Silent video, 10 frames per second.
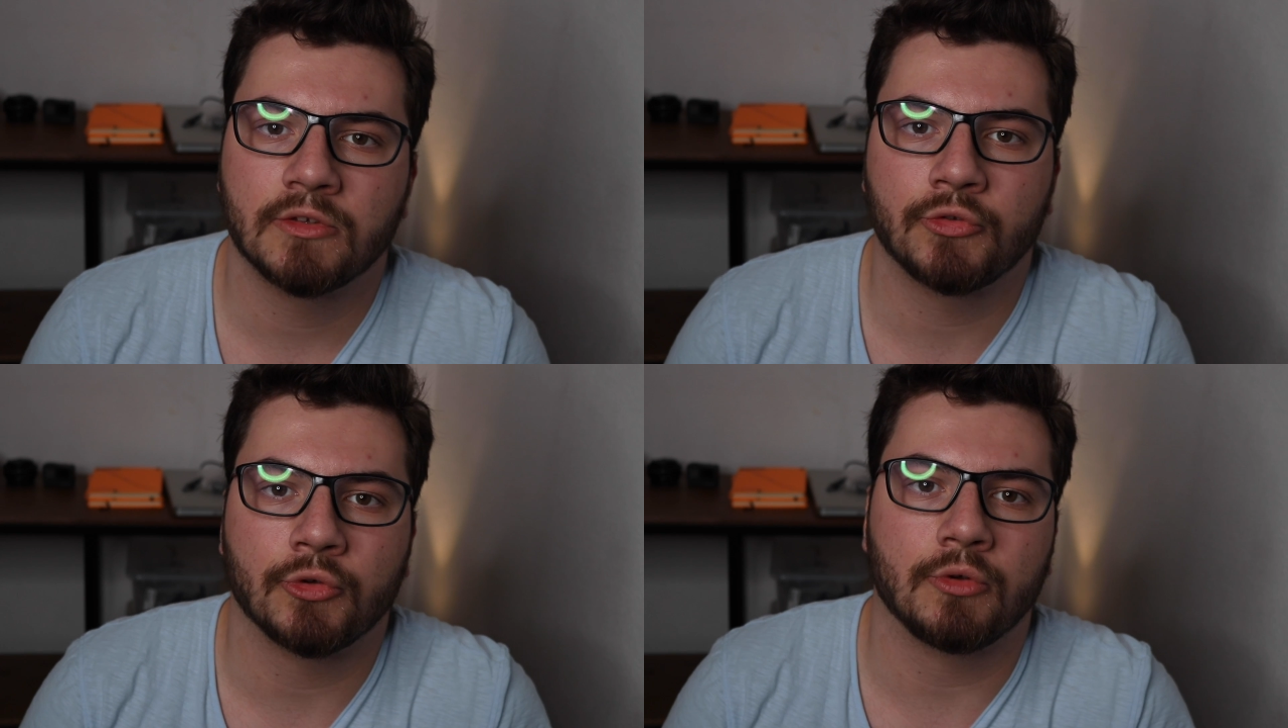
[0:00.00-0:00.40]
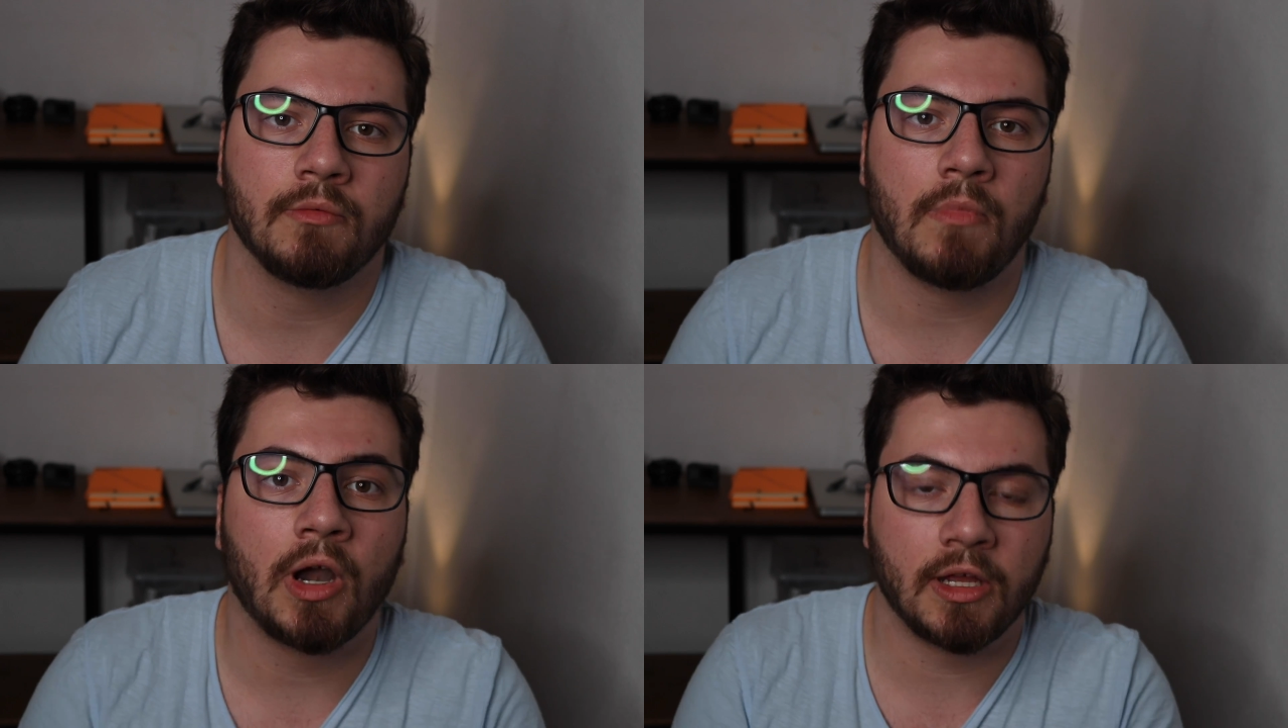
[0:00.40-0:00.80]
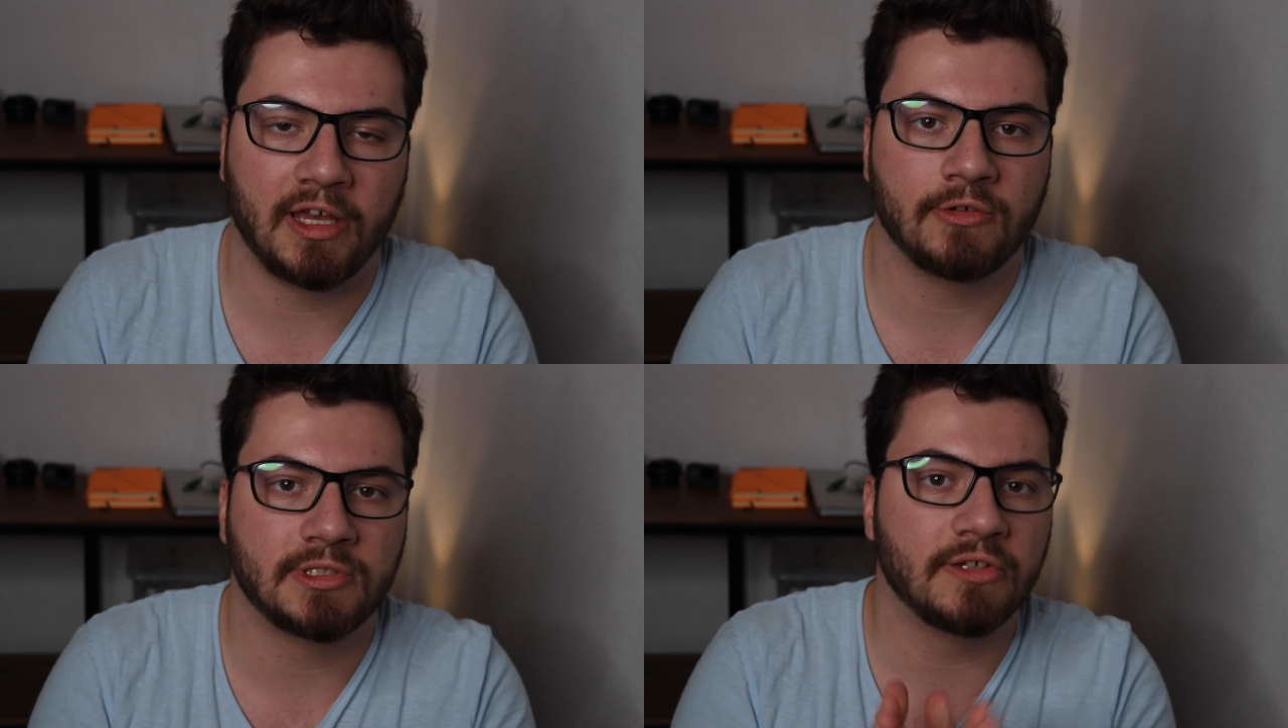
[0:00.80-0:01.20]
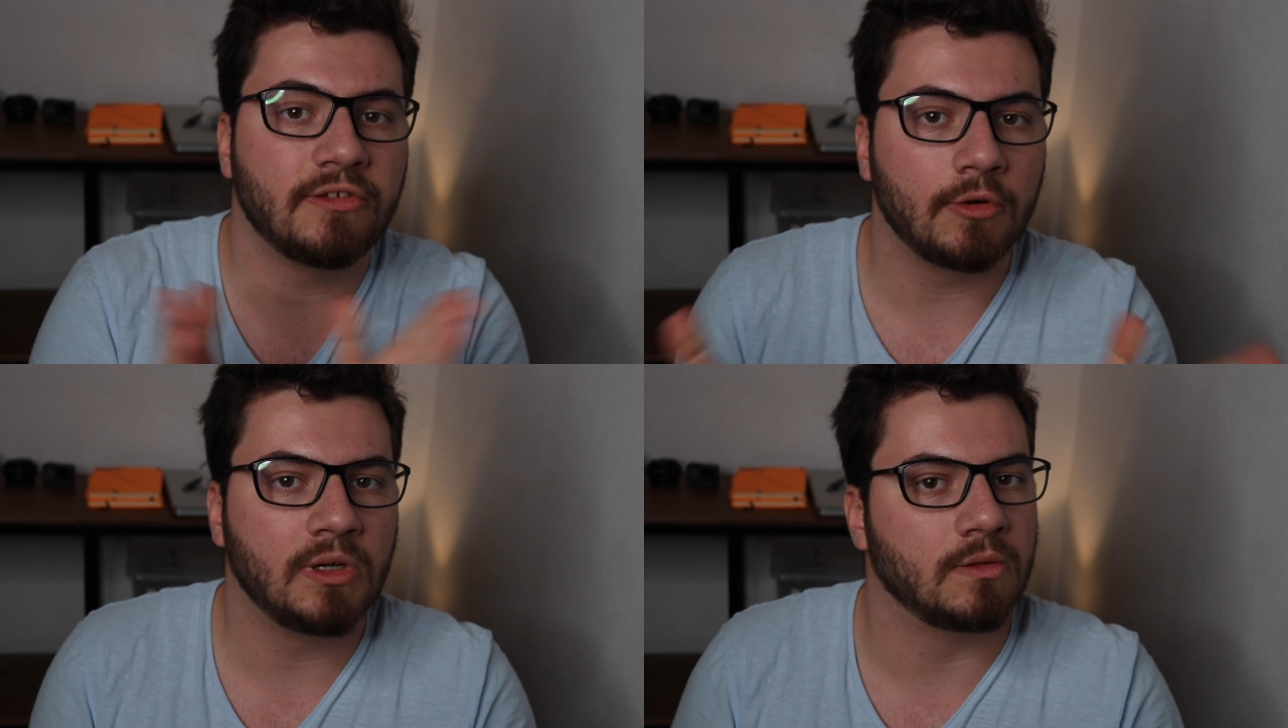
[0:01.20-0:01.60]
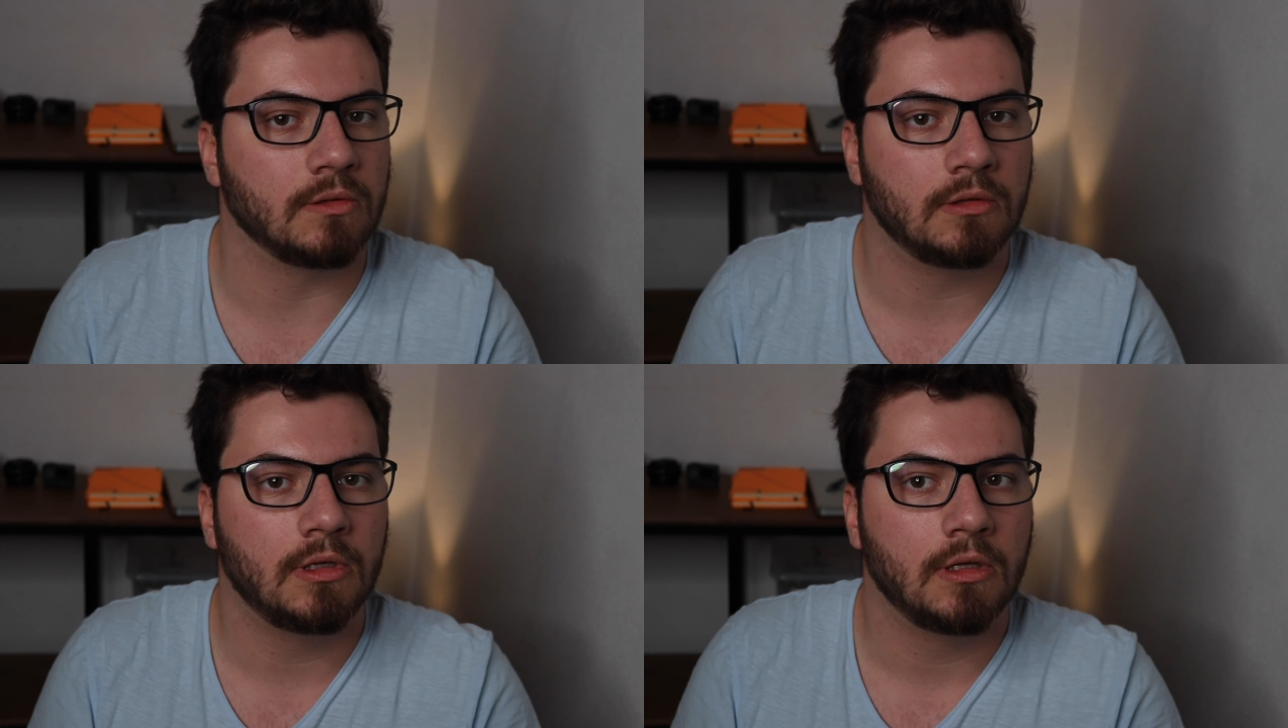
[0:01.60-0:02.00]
to mark out a circle.